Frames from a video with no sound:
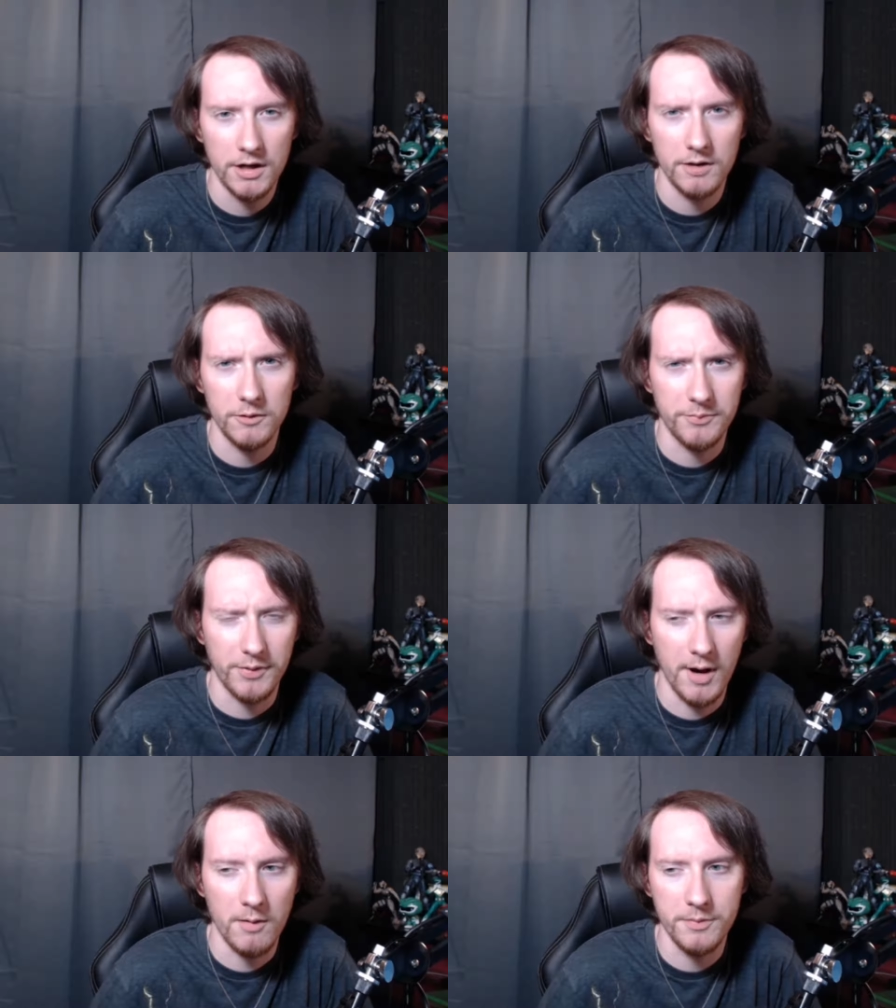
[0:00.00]
would
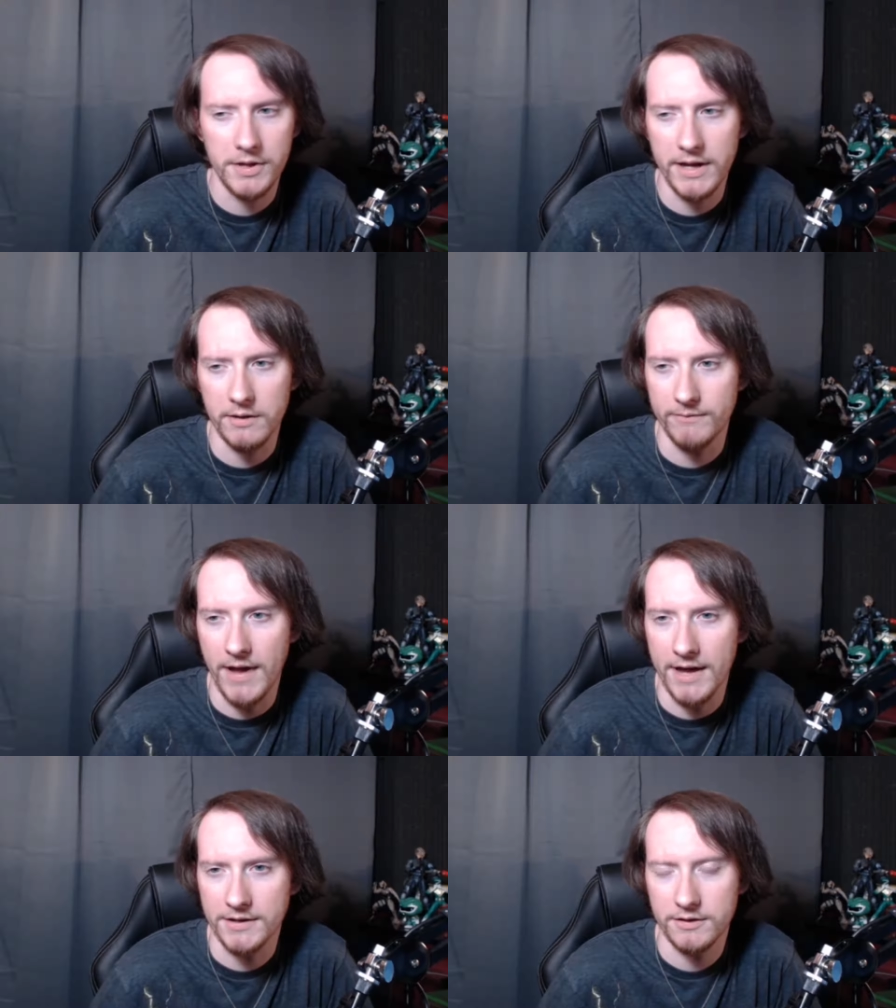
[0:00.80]
probably
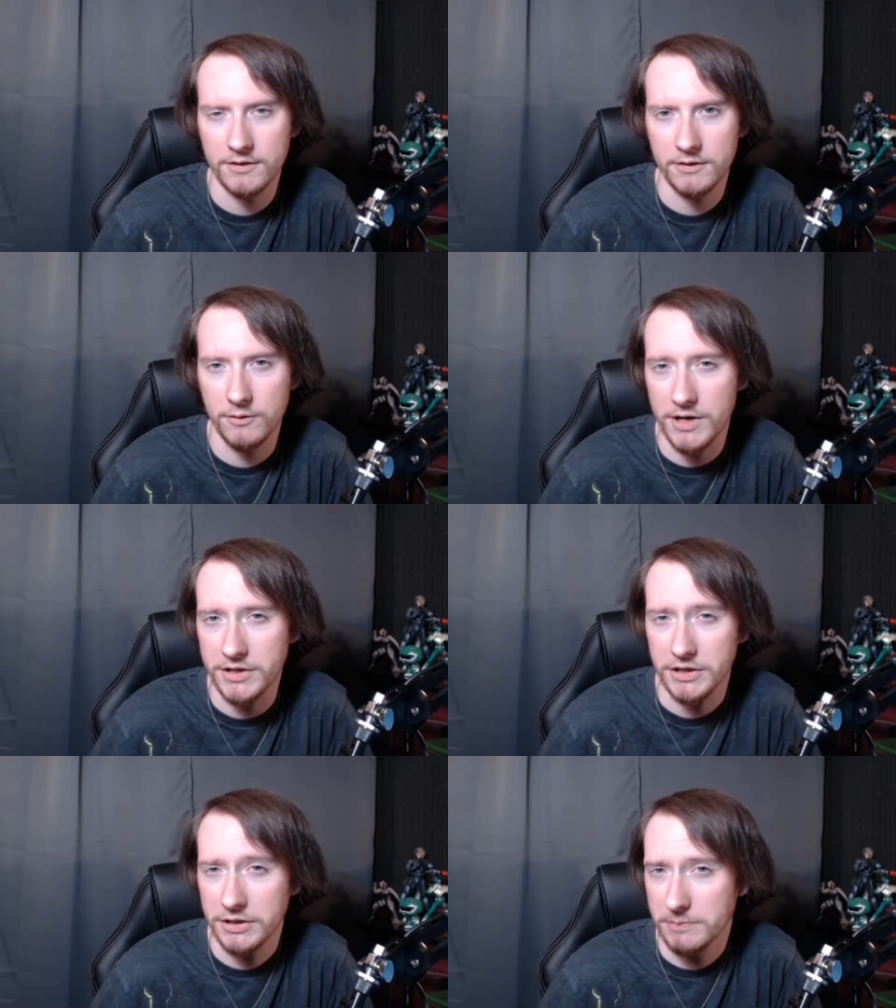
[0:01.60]
ask
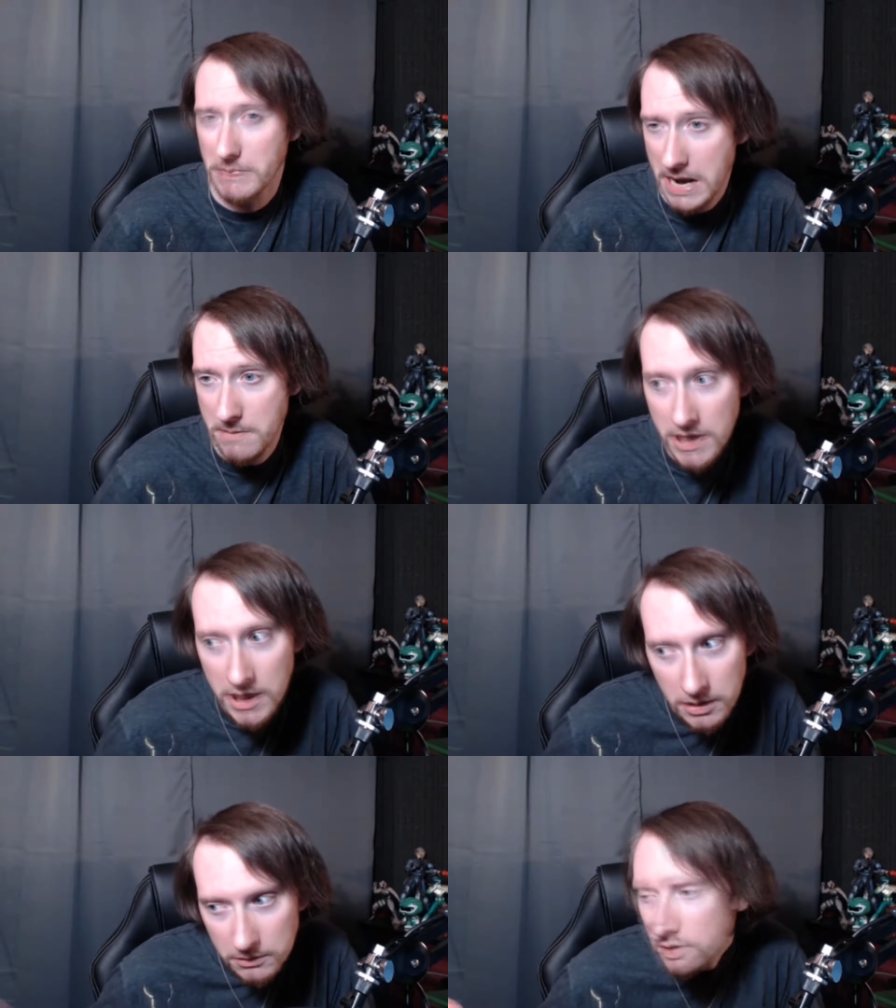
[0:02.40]
questions
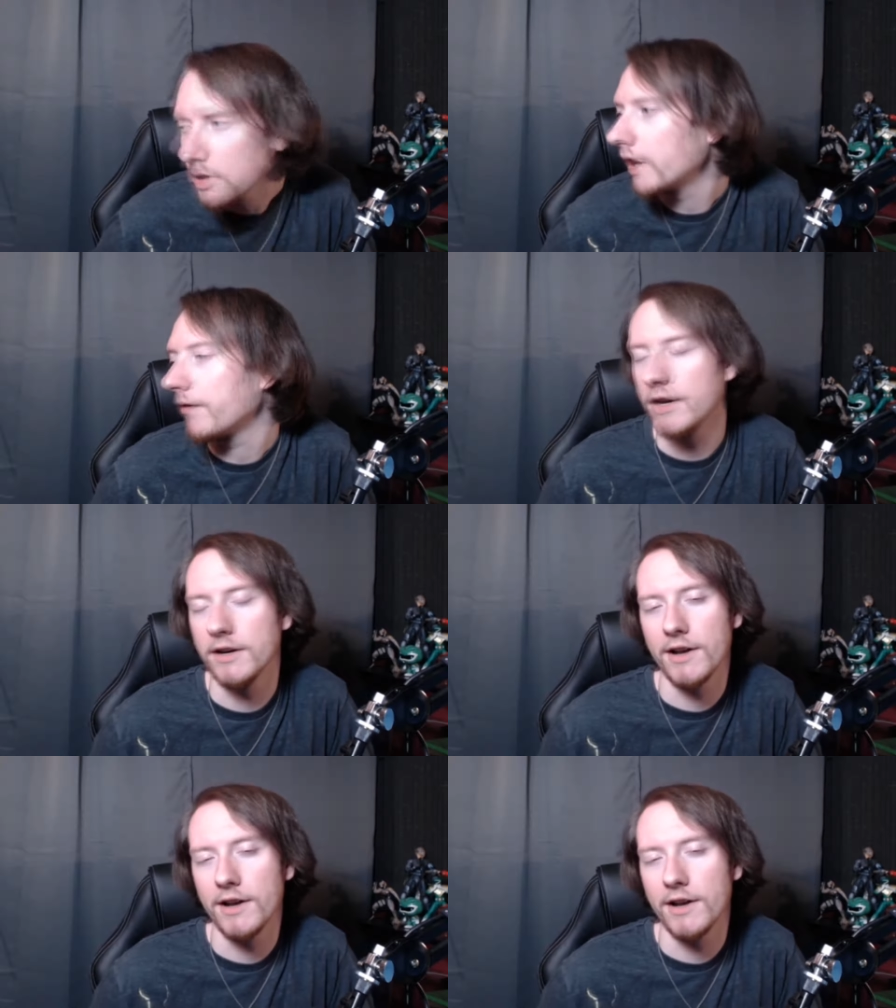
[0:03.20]
maybe if I didn't